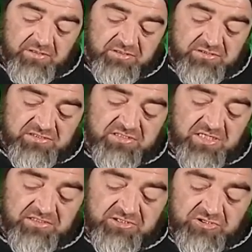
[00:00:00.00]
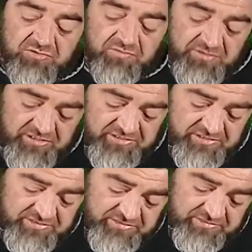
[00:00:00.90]
A tight
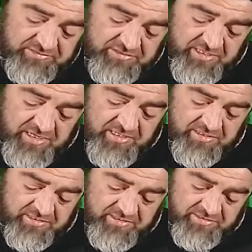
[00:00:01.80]
squeeze. Dang.